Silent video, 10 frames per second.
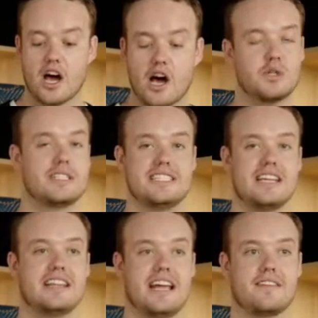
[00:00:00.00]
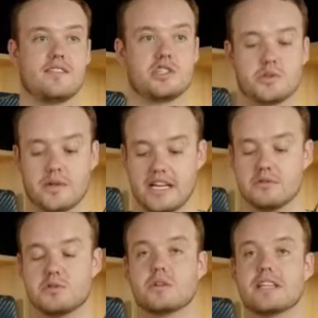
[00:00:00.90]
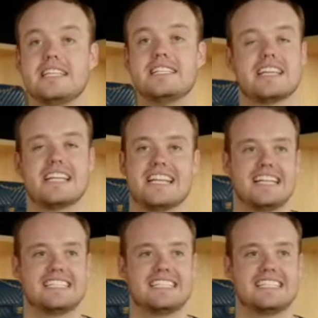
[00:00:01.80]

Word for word: its 110th anniversary, it was released in